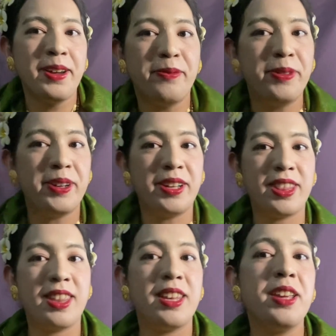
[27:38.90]
but
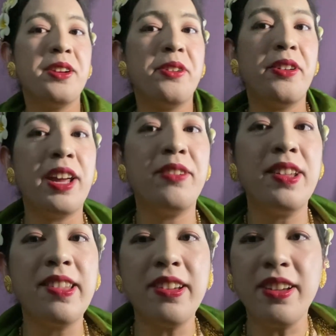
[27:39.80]
you know, it
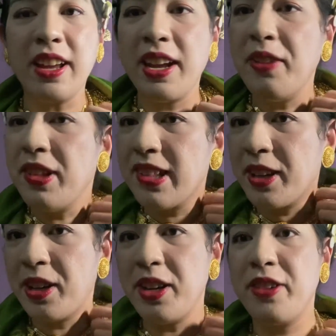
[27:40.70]
was a
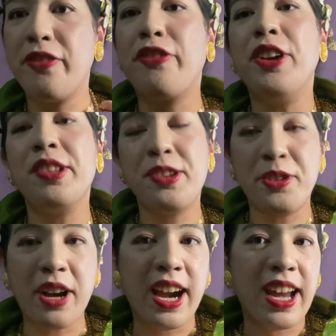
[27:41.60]
good first
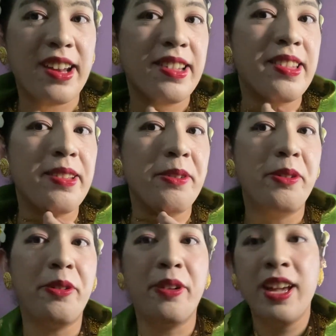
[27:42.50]
try. So
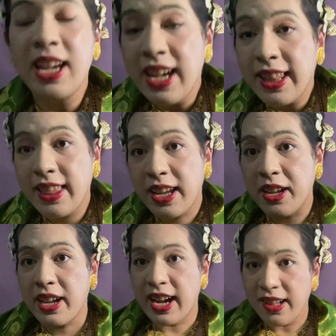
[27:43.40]
thank you
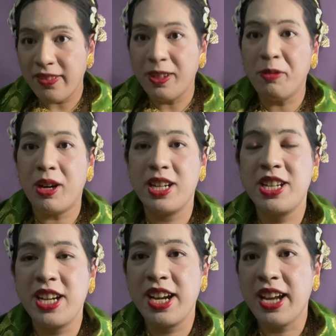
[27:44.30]
guys for
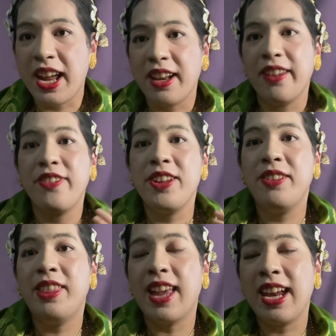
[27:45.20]
watching, and if you
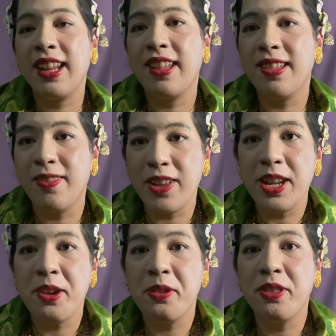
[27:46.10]
like this
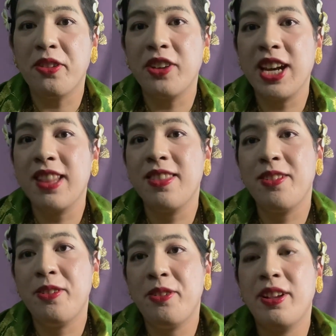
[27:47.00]
video, don't forget
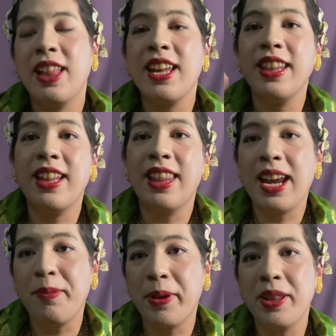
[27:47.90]
to click the
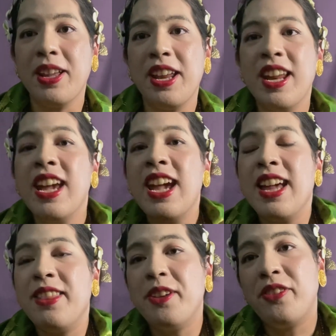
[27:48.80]
like button.
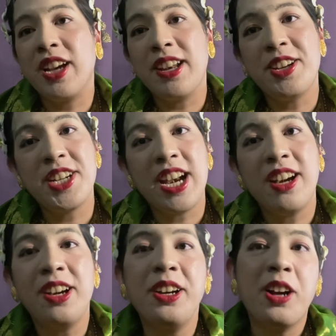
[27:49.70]
Don't forget to
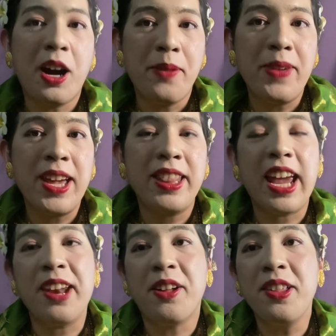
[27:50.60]
share, comment,
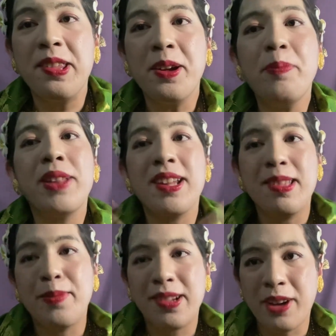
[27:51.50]
and also please
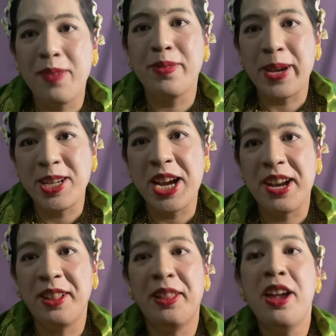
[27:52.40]
subscribe to my
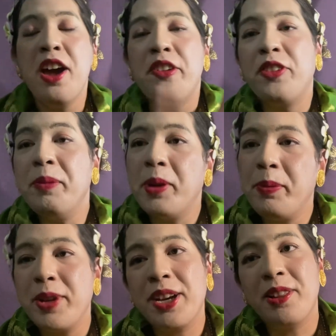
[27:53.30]
channel for more
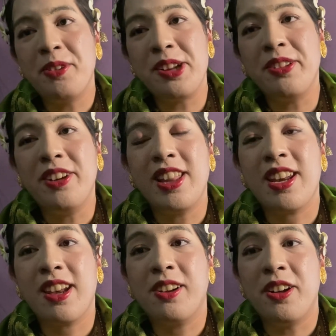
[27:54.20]
pre-colonial
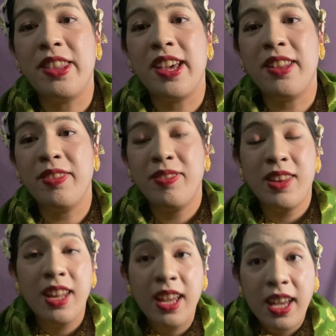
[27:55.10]
related content.
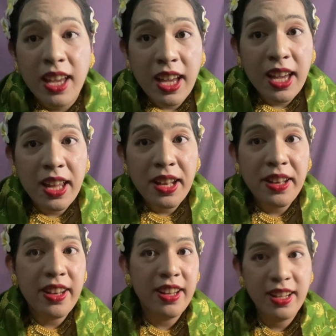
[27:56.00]

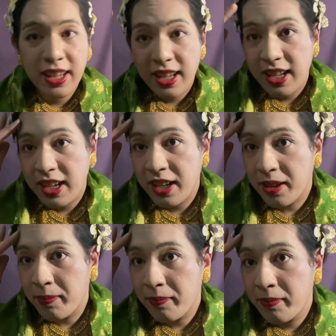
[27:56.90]
And
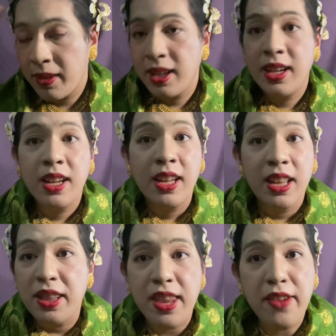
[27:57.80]
yep,
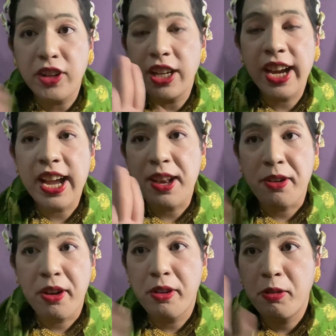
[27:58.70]
never
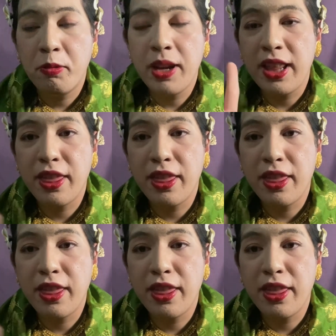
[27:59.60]
again with